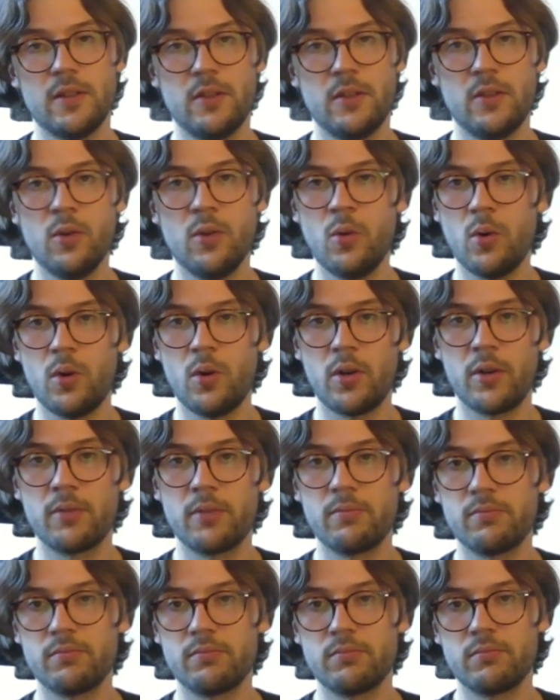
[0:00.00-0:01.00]
or
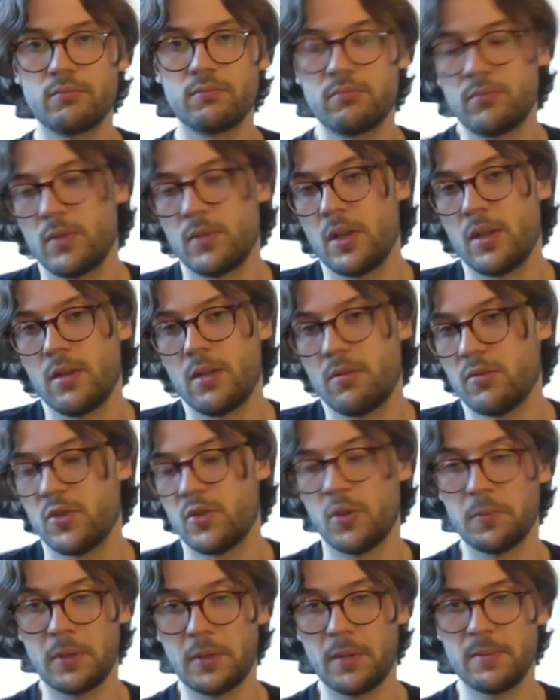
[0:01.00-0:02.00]

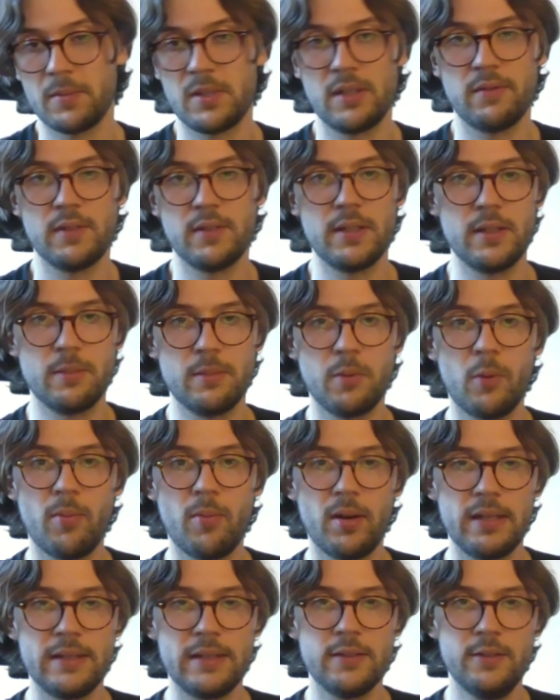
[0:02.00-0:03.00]
sometimes even a Boba
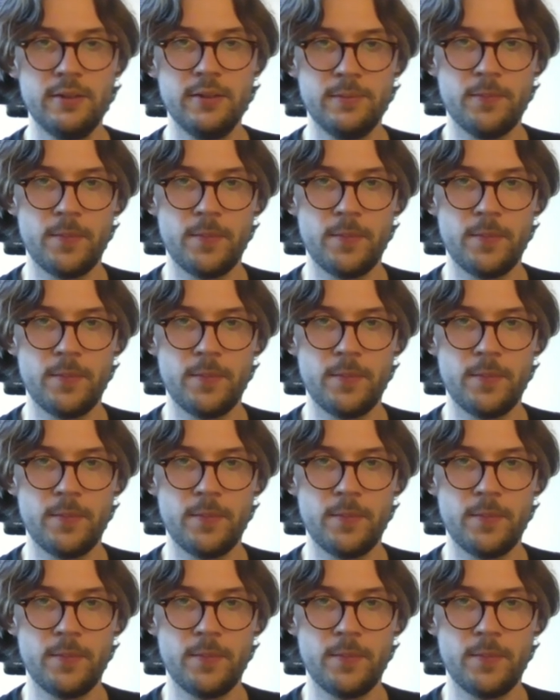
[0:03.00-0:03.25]
leader.